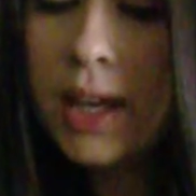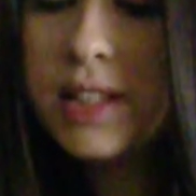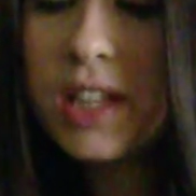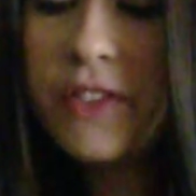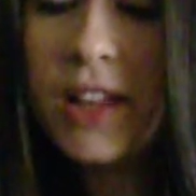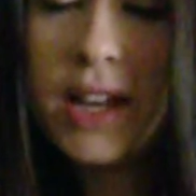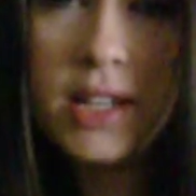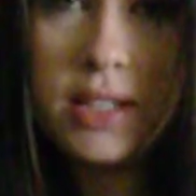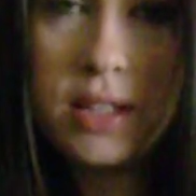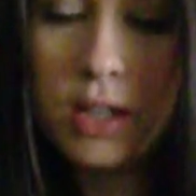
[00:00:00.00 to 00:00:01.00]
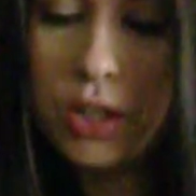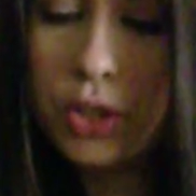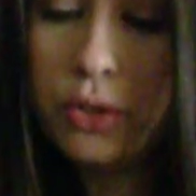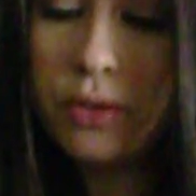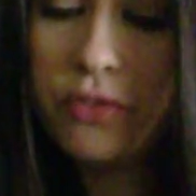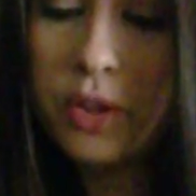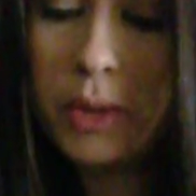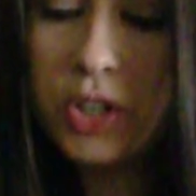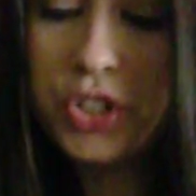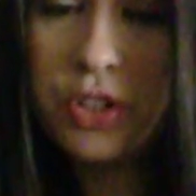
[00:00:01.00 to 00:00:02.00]
Encephalitis is an acute
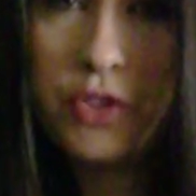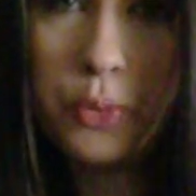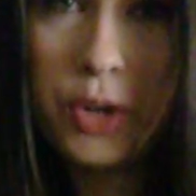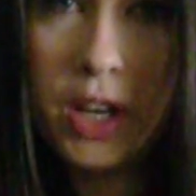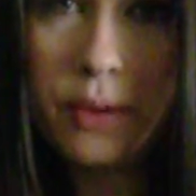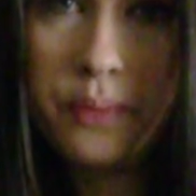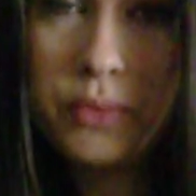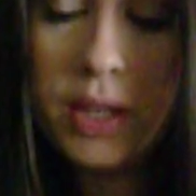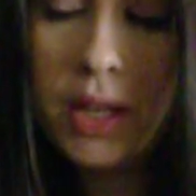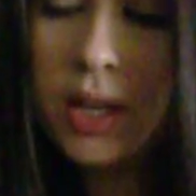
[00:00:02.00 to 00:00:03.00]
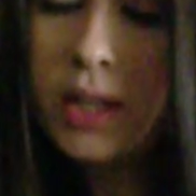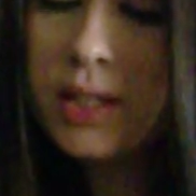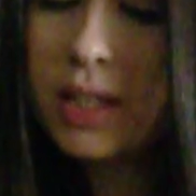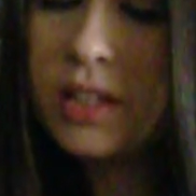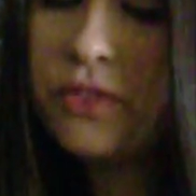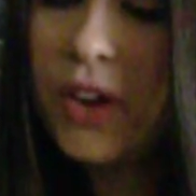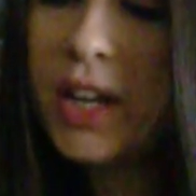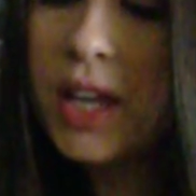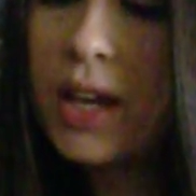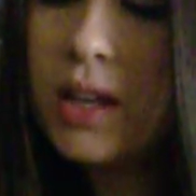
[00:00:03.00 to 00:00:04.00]
inflammation of the brain.
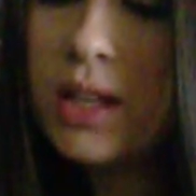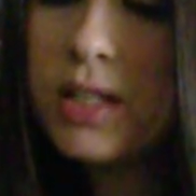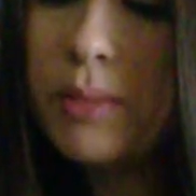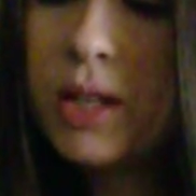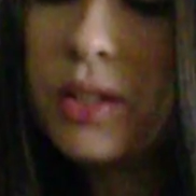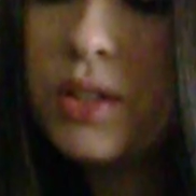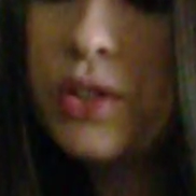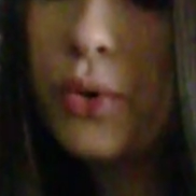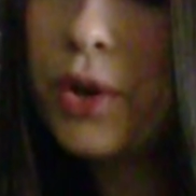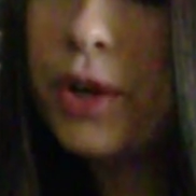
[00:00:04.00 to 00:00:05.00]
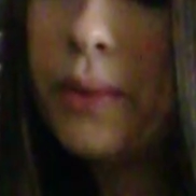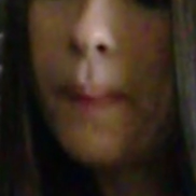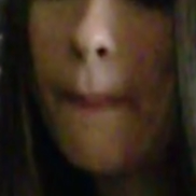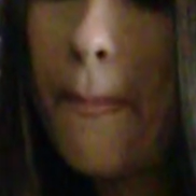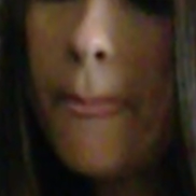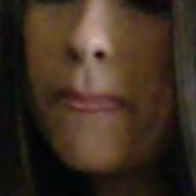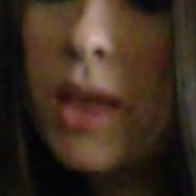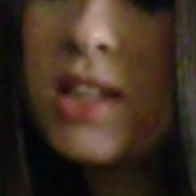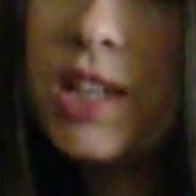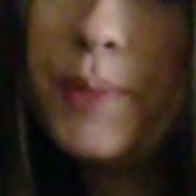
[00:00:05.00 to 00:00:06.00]
Schizophrenia is a mental disorder.
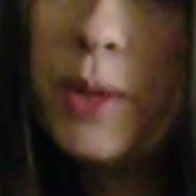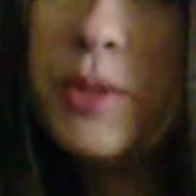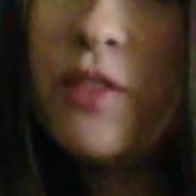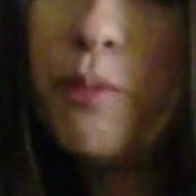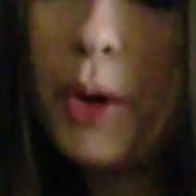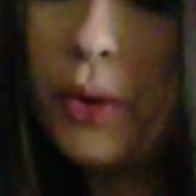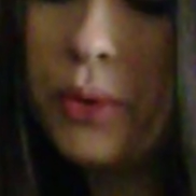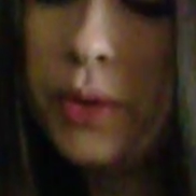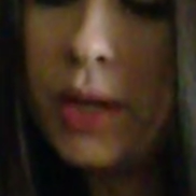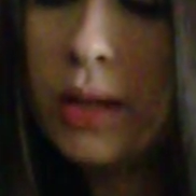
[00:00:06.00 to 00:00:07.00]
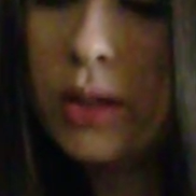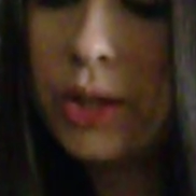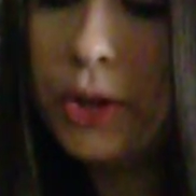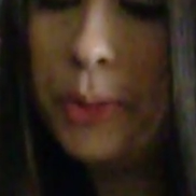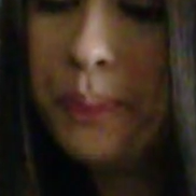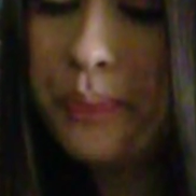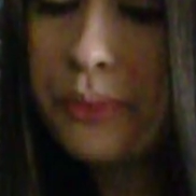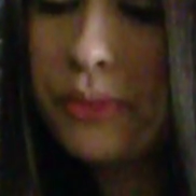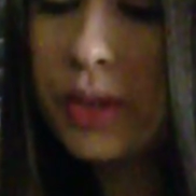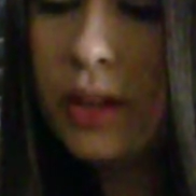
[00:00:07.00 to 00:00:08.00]
Symptoms of both include
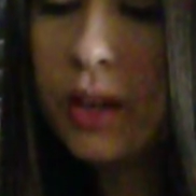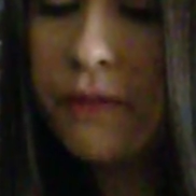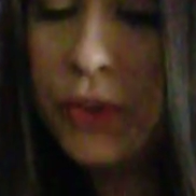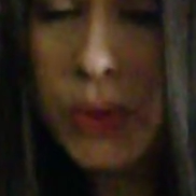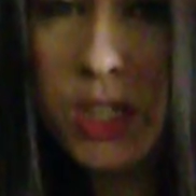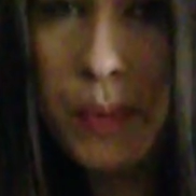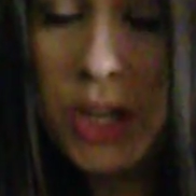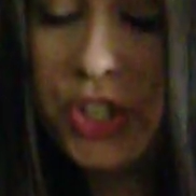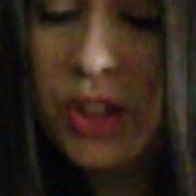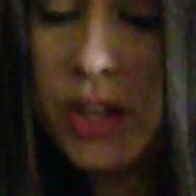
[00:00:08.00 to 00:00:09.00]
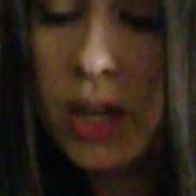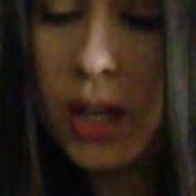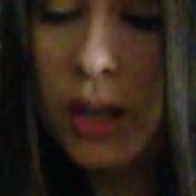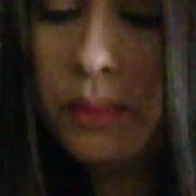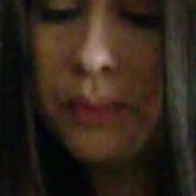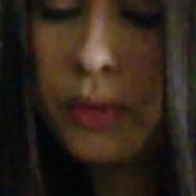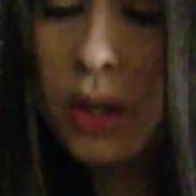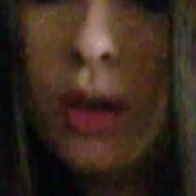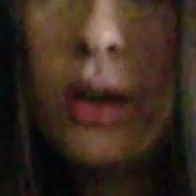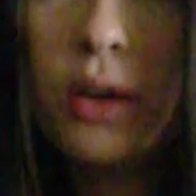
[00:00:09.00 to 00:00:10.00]
confused speech and thinking,
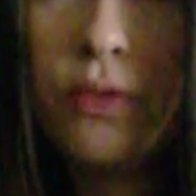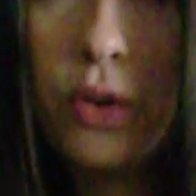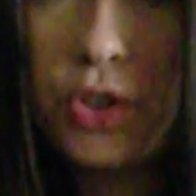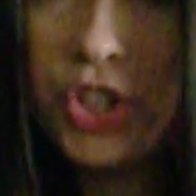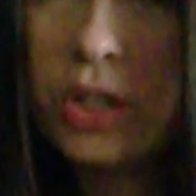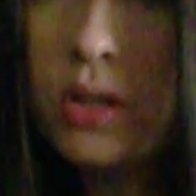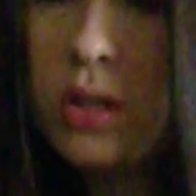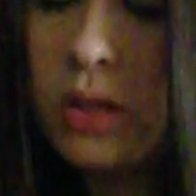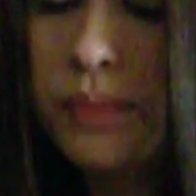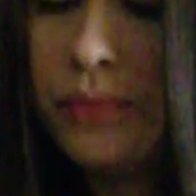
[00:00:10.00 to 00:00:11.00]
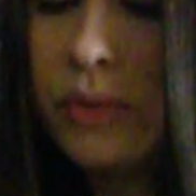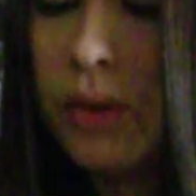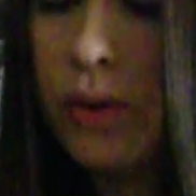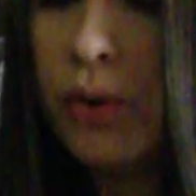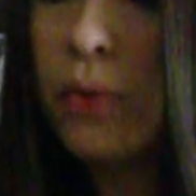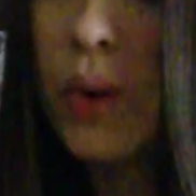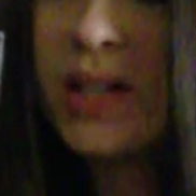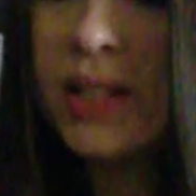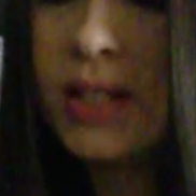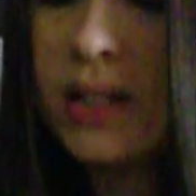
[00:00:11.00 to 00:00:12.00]
convulsions,
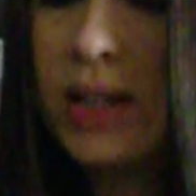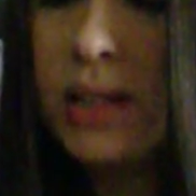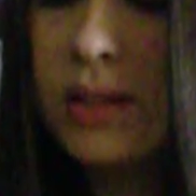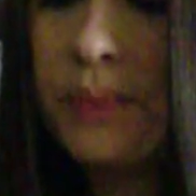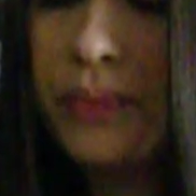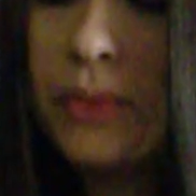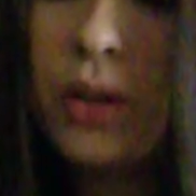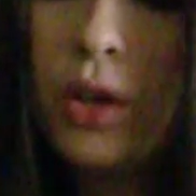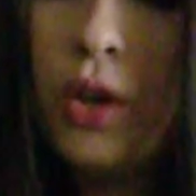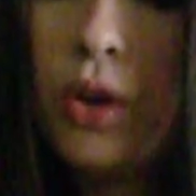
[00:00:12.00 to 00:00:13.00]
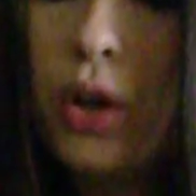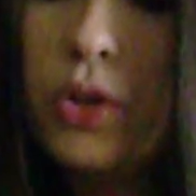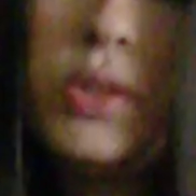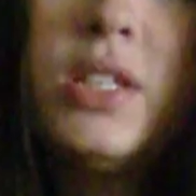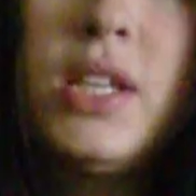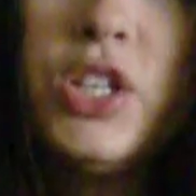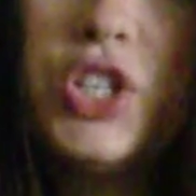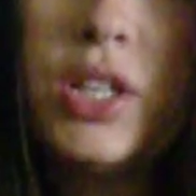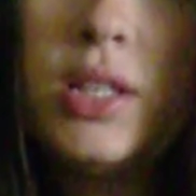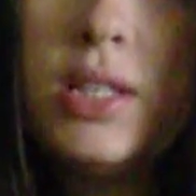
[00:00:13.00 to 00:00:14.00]
restlessness,
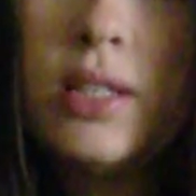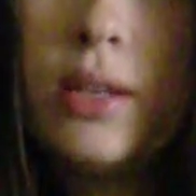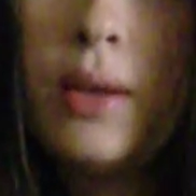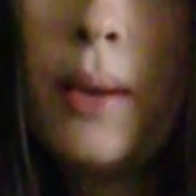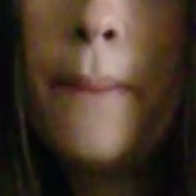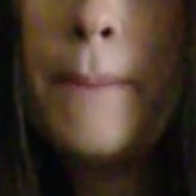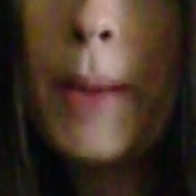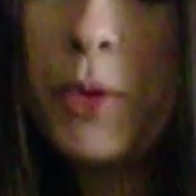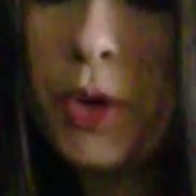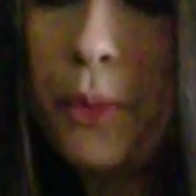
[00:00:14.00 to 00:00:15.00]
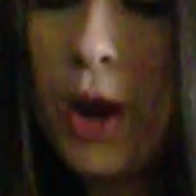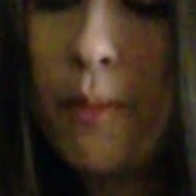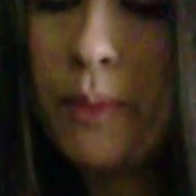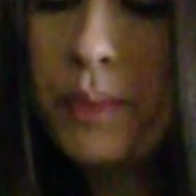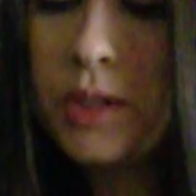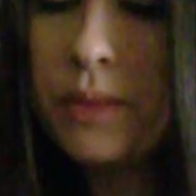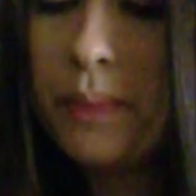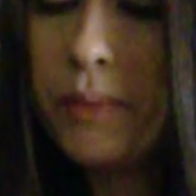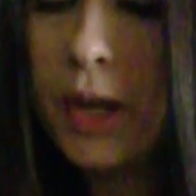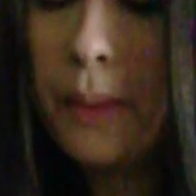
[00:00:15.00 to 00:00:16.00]
hallucinations, memory problems,
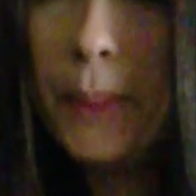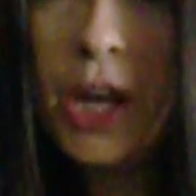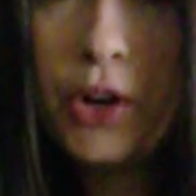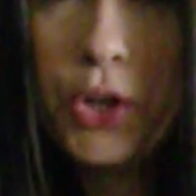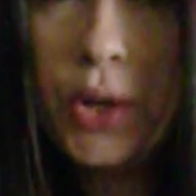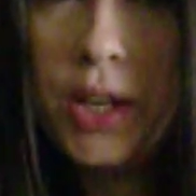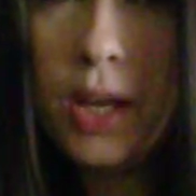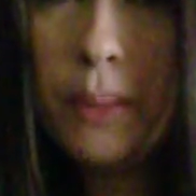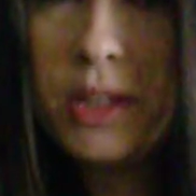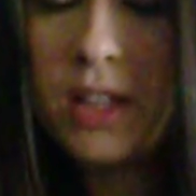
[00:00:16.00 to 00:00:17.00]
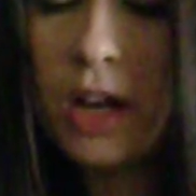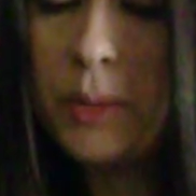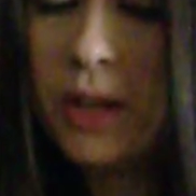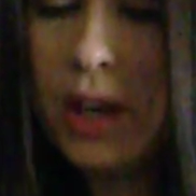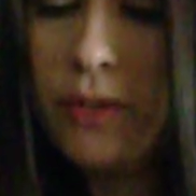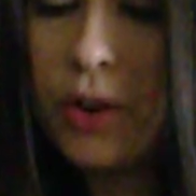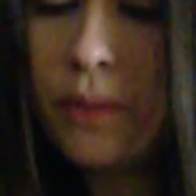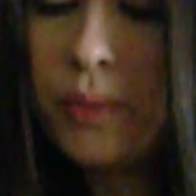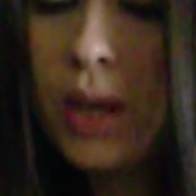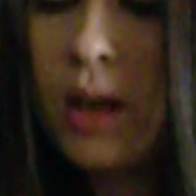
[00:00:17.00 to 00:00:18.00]
paranoid and bizarre
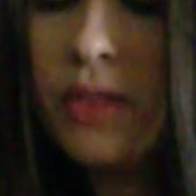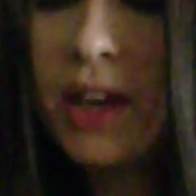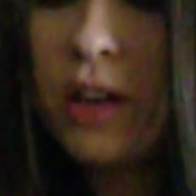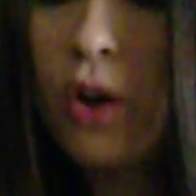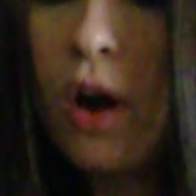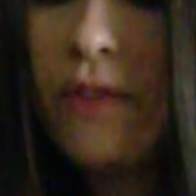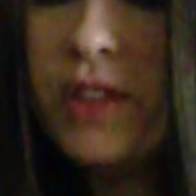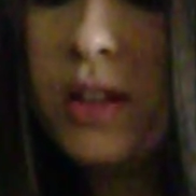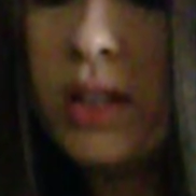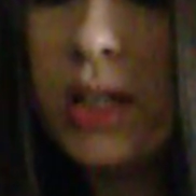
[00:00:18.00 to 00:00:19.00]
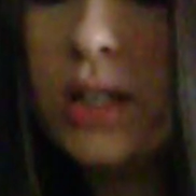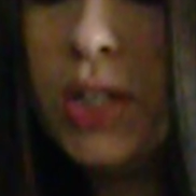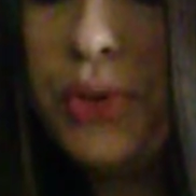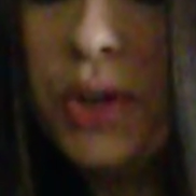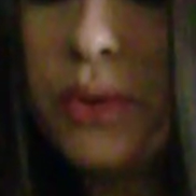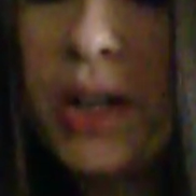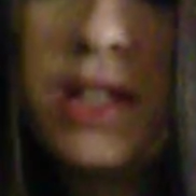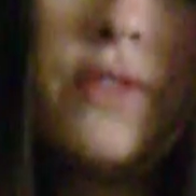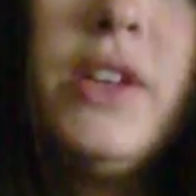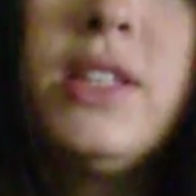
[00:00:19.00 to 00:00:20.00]
behavior that can often lead to
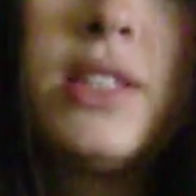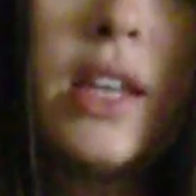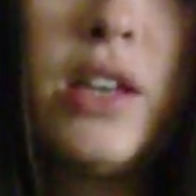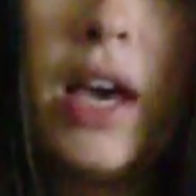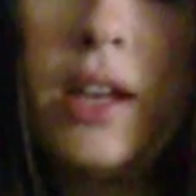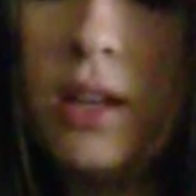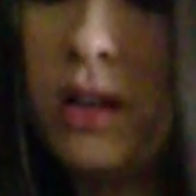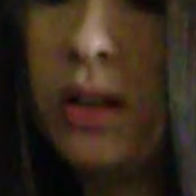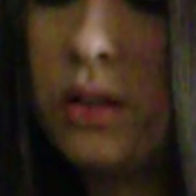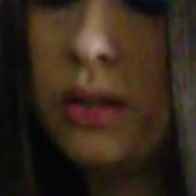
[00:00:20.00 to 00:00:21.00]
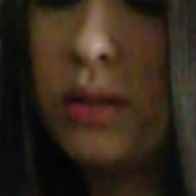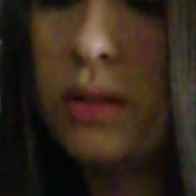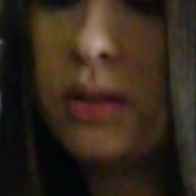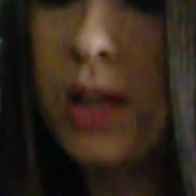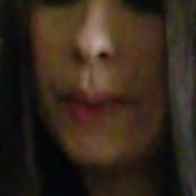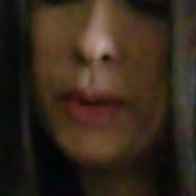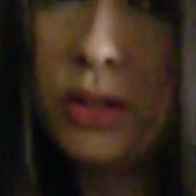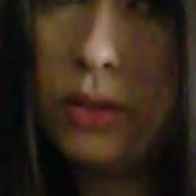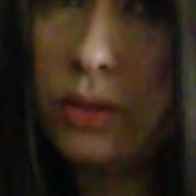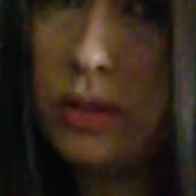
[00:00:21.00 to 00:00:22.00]
aggressive and psychotic
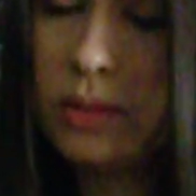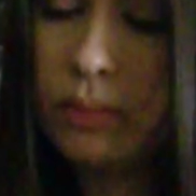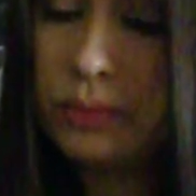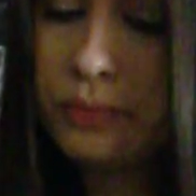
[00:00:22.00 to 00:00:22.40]
episodes.